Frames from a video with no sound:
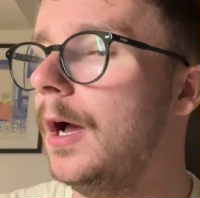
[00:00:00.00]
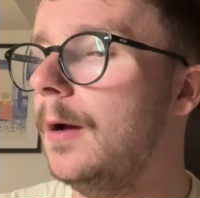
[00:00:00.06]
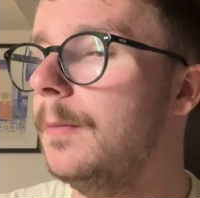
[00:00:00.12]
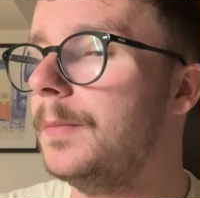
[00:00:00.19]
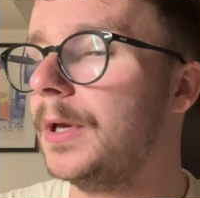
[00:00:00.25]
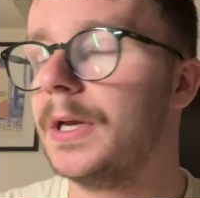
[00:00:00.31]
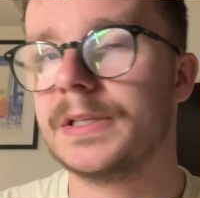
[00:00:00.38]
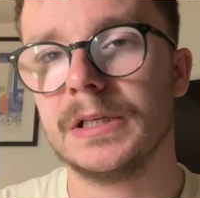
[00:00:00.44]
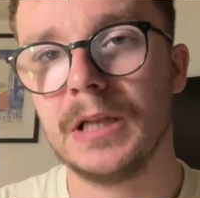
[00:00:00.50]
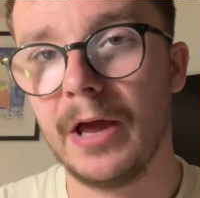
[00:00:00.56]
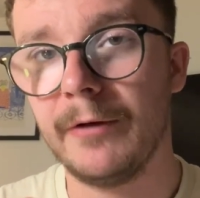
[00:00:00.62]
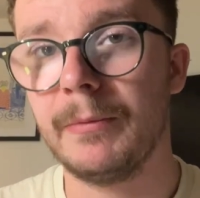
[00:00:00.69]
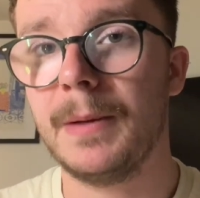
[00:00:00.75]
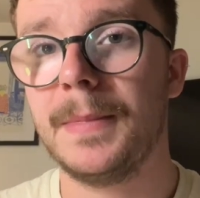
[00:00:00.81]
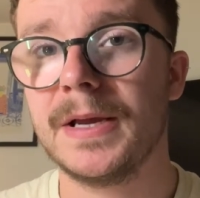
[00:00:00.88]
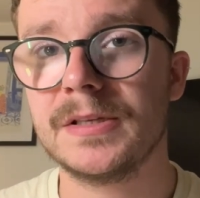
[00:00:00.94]
because I'll have
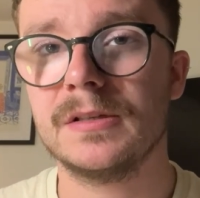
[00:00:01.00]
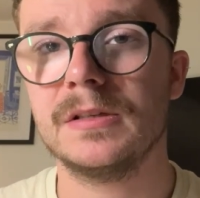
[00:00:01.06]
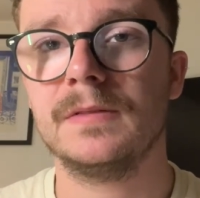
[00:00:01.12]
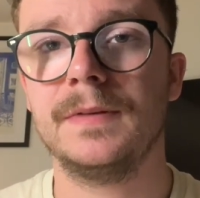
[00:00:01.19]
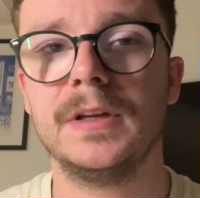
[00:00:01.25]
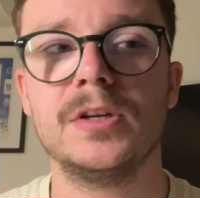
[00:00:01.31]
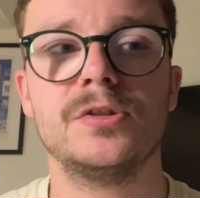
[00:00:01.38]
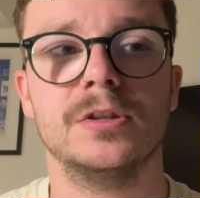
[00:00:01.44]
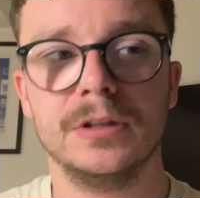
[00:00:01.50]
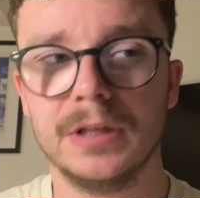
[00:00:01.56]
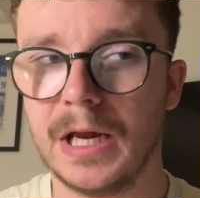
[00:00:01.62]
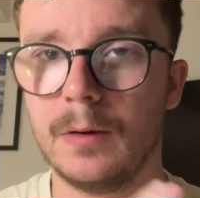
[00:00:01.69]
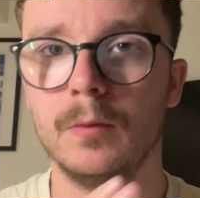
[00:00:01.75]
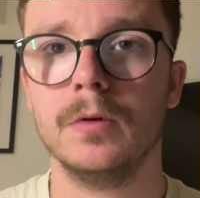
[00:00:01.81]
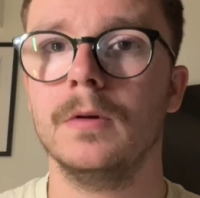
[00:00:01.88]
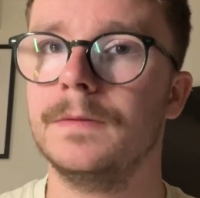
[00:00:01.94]
my masters finished, and
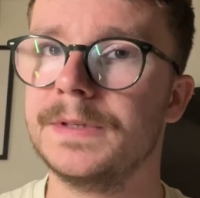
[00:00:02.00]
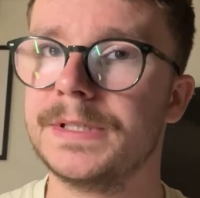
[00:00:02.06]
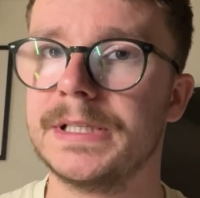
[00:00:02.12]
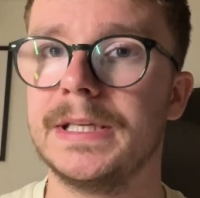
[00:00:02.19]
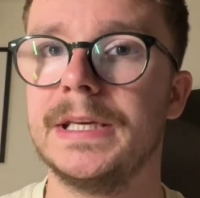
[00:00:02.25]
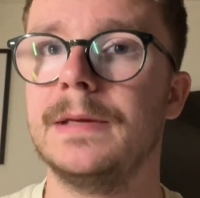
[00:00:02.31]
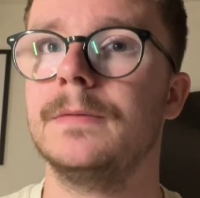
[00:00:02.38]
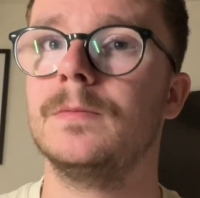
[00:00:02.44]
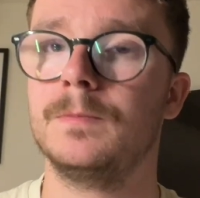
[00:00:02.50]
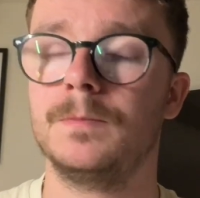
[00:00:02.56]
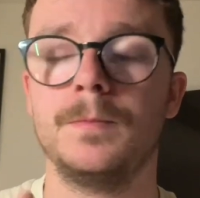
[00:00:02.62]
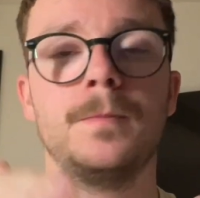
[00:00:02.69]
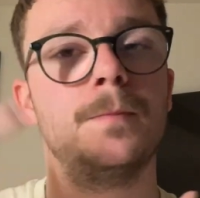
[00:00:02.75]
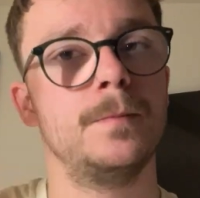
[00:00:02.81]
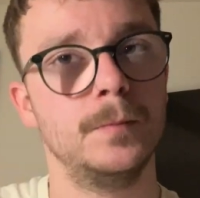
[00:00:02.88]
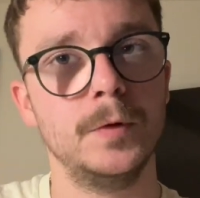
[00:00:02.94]
that will obviously
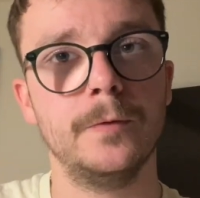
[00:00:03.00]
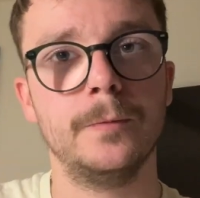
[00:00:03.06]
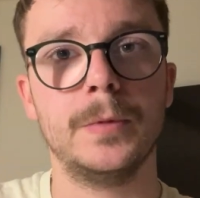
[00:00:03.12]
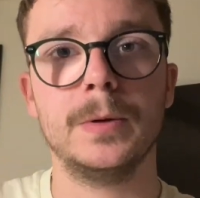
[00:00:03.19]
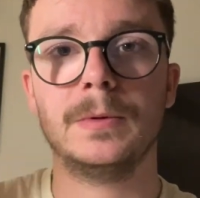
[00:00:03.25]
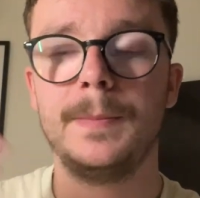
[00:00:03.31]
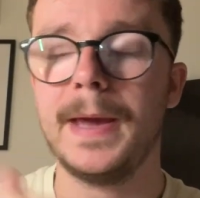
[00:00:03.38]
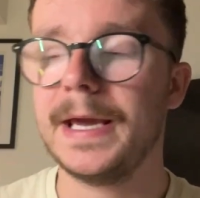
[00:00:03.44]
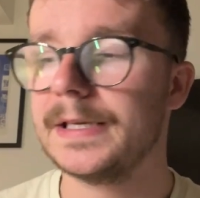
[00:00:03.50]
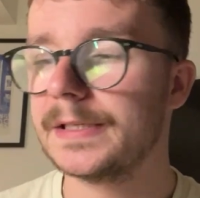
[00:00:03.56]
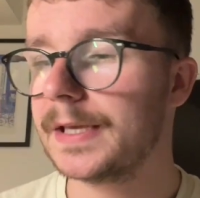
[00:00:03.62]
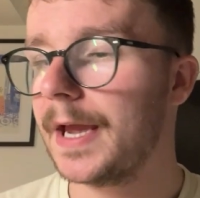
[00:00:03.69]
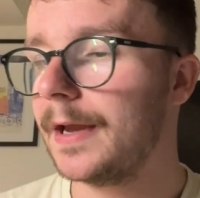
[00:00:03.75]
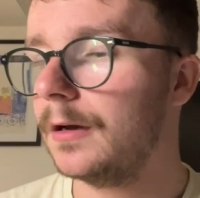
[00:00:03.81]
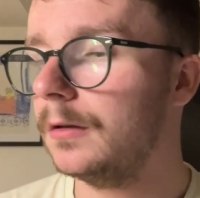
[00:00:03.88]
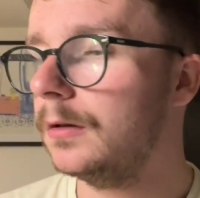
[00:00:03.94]
move me up the pay
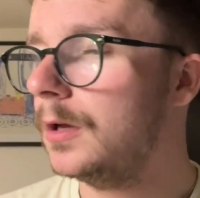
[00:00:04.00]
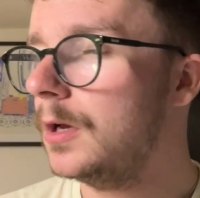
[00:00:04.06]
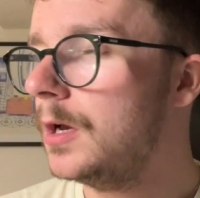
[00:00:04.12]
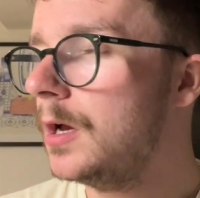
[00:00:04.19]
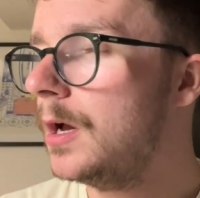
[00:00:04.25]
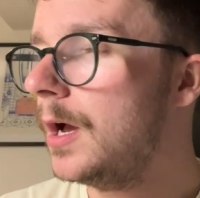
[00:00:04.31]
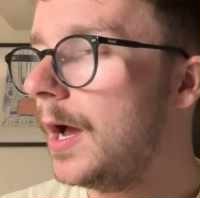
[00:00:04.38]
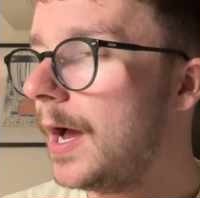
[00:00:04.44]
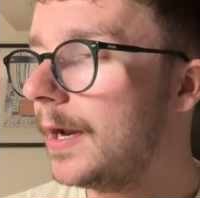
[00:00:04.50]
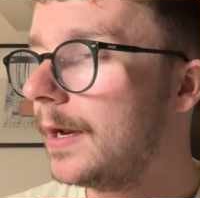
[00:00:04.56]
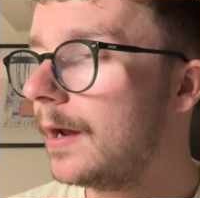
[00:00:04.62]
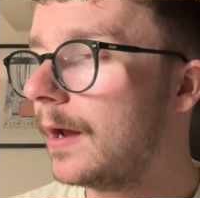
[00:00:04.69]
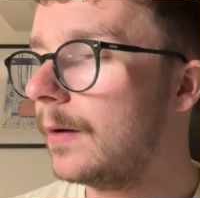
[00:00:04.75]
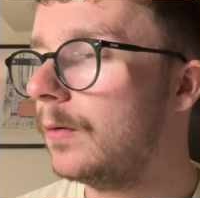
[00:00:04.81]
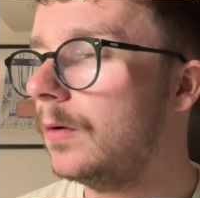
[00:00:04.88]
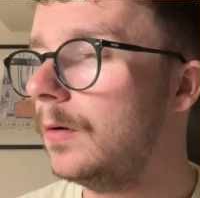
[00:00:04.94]
scale, and
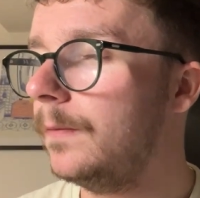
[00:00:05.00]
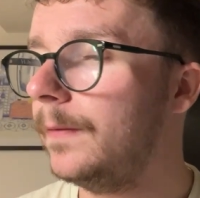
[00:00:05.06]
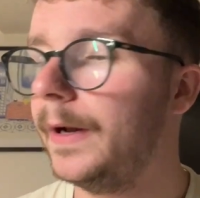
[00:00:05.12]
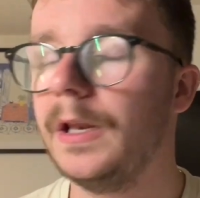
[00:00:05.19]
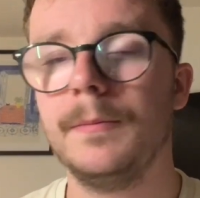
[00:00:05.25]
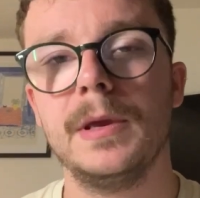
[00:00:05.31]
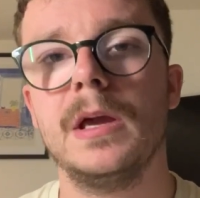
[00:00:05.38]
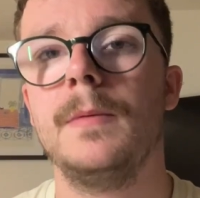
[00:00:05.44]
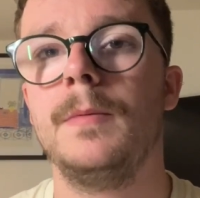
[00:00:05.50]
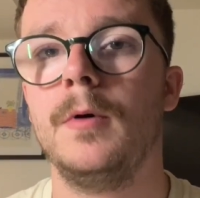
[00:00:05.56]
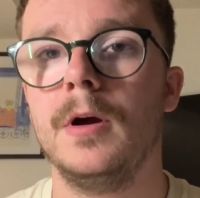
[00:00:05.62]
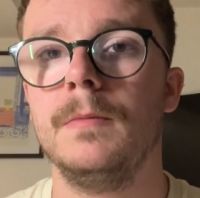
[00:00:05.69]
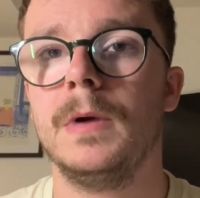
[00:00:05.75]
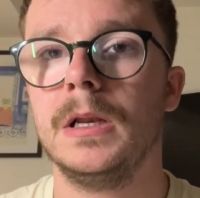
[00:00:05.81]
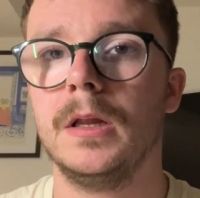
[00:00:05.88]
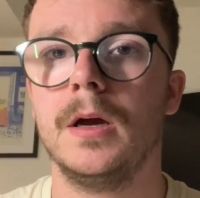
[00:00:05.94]
I will finally be at a point
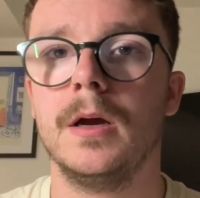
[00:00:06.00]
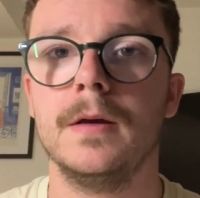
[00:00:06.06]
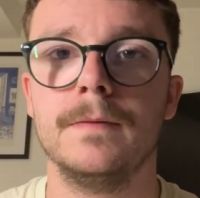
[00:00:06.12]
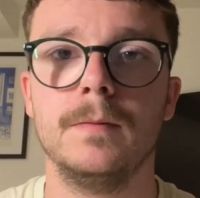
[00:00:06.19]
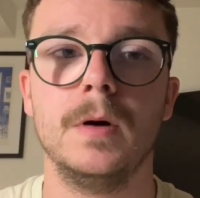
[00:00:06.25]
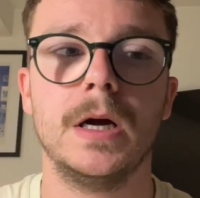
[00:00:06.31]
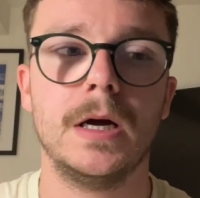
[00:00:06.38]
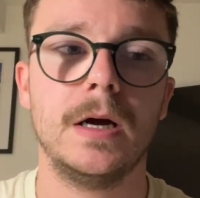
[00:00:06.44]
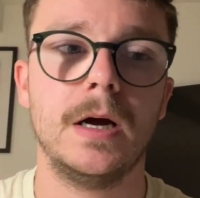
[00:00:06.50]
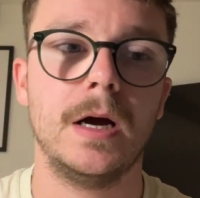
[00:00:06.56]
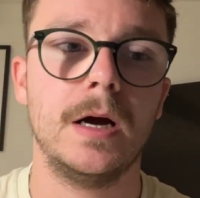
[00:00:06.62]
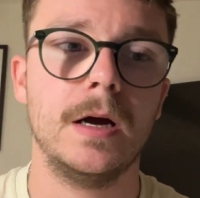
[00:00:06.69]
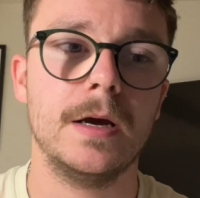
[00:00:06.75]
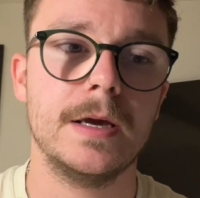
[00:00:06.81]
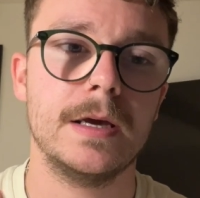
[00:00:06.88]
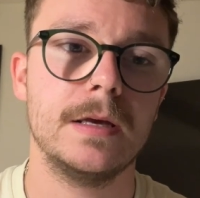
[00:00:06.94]
in my life where
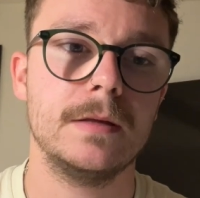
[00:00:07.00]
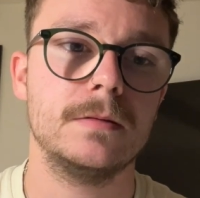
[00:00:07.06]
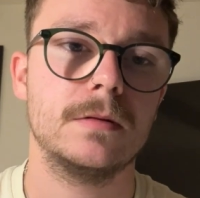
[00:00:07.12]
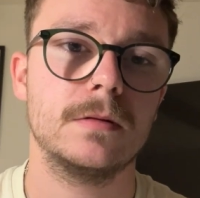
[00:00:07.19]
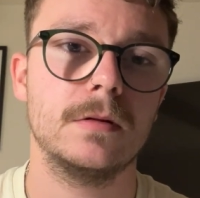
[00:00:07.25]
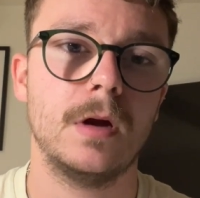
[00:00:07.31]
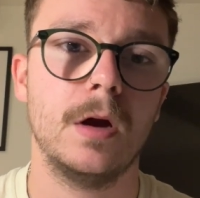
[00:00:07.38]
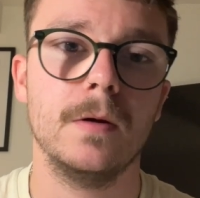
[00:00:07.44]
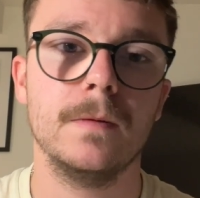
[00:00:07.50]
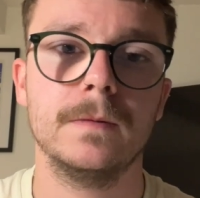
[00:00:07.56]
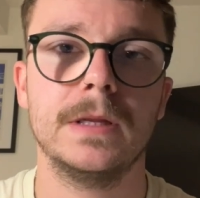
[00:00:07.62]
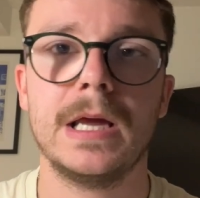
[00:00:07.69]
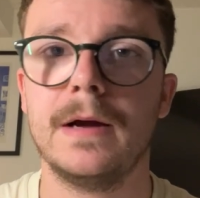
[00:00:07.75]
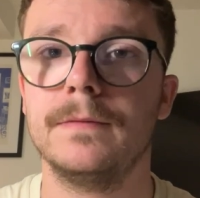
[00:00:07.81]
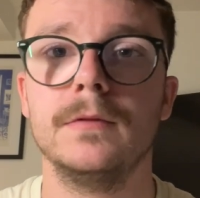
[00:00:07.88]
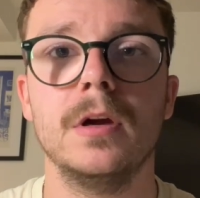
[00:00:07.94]
I hopefully
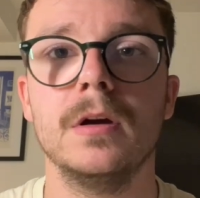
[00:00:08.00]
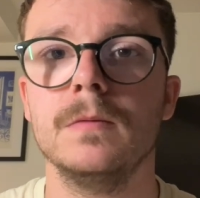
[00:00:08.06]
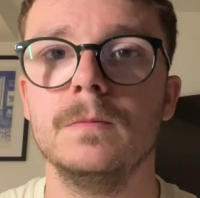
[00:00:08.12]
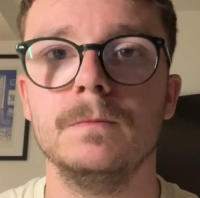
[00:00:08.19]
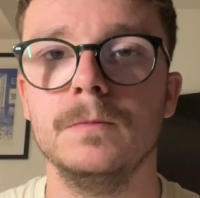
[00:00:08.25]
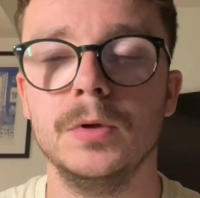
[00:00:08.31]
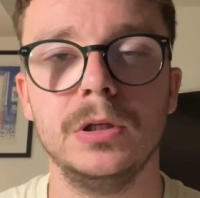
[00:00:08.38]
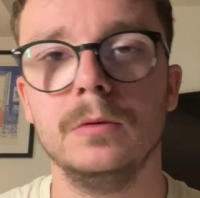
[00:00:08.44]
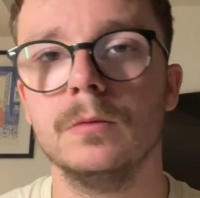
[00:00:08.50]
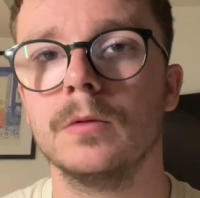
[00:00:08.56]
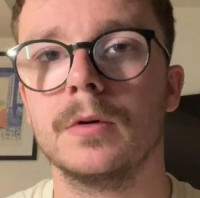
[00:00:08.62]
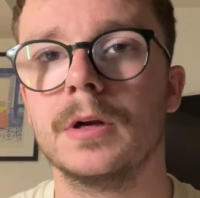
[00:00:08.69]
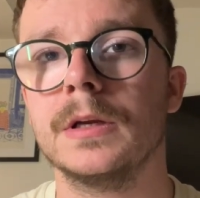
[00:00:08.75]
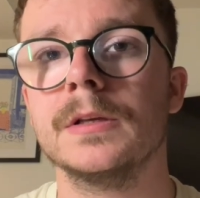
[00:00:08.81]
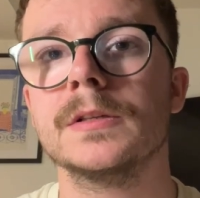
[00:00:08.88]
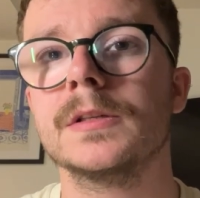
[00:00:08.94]
have no money
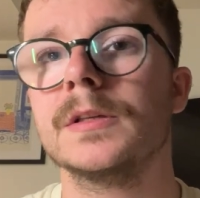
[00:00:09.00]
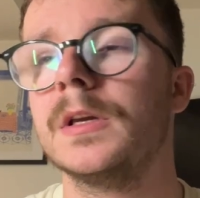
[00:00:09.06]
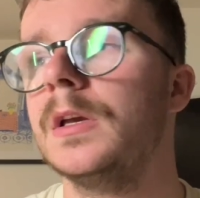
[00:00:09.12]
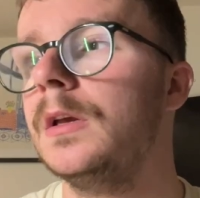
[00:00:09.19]
worries.